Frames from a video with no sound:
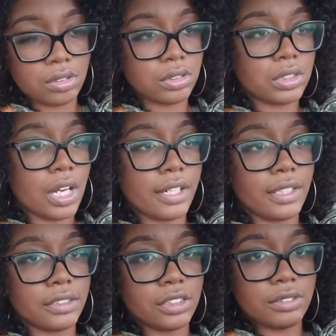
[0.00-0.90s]

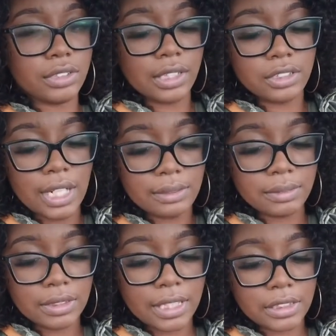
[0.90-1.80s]
Sorry,
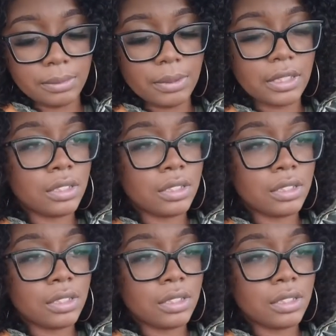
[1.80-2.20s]
Jasmine's texting me.